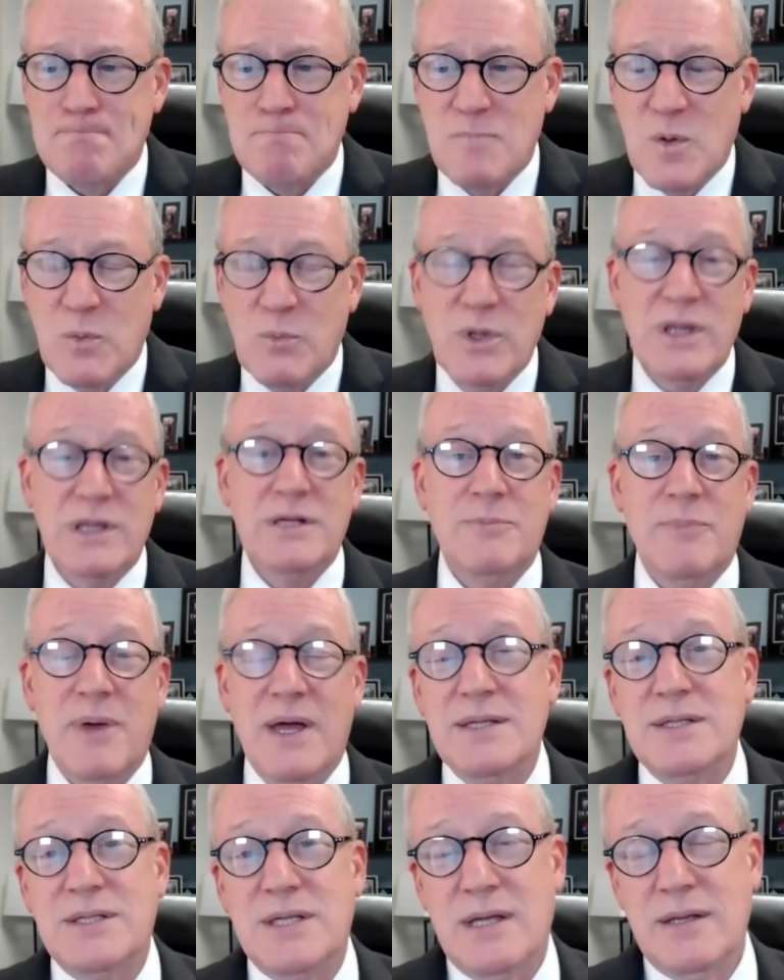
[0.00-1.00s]
really
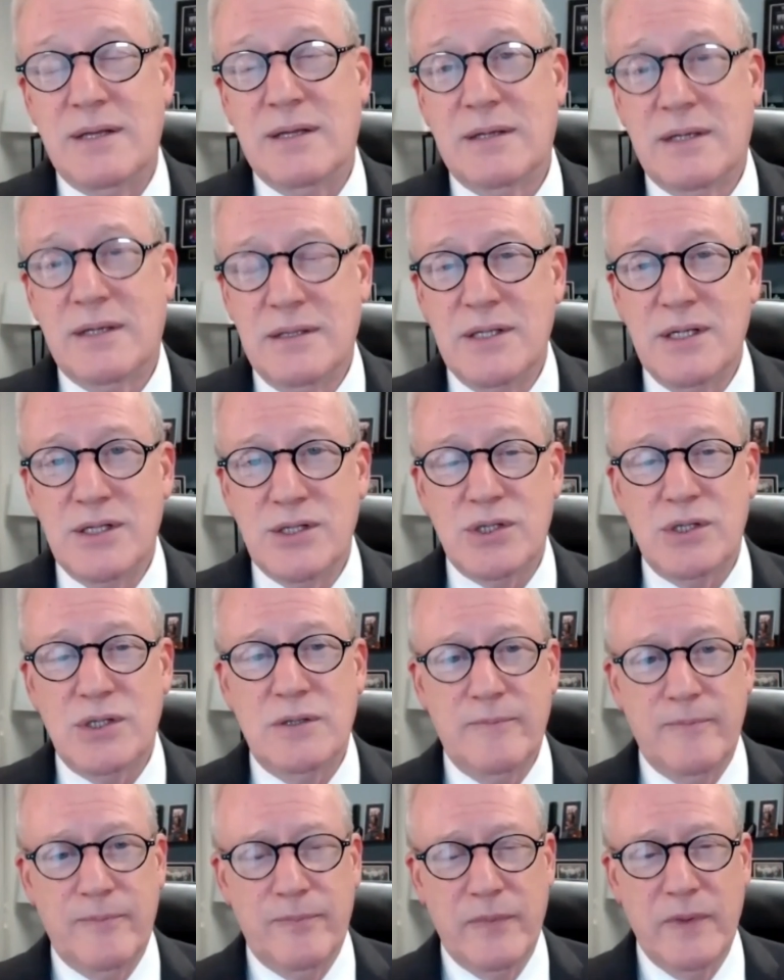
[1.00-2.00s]
depends on the
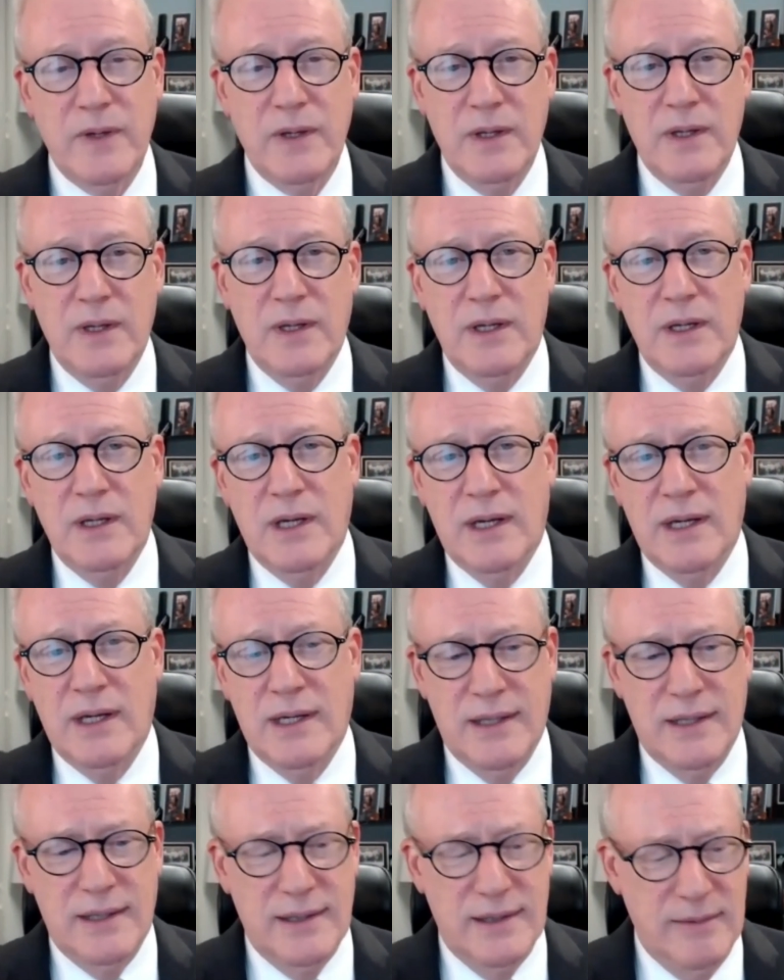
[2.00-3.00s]
condition.
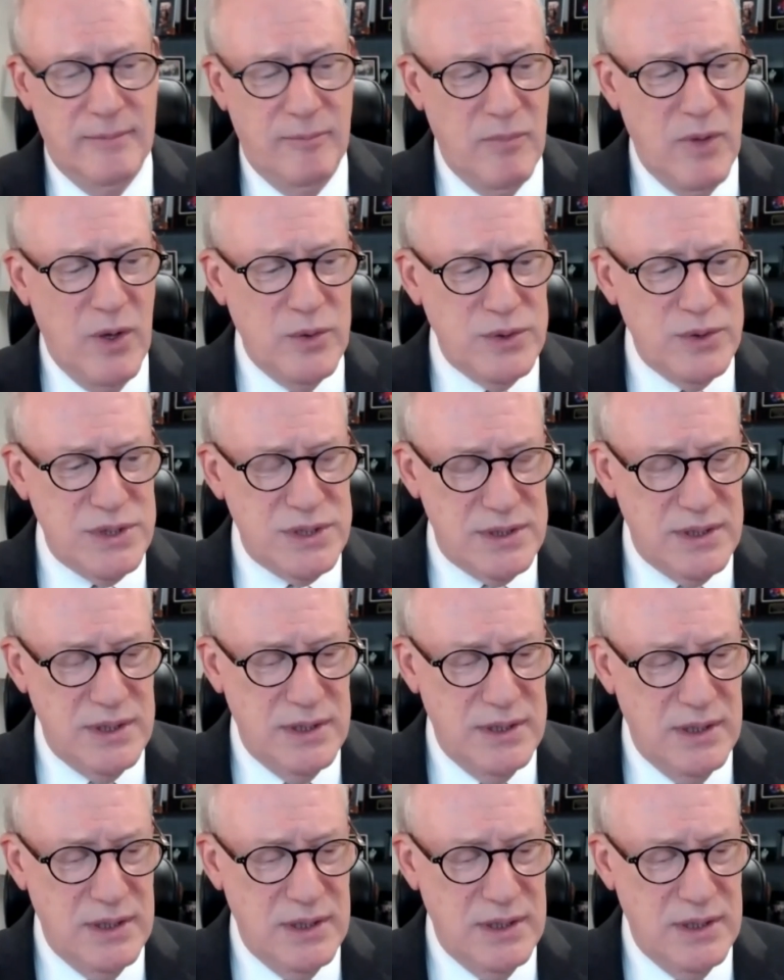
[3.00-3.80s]
Most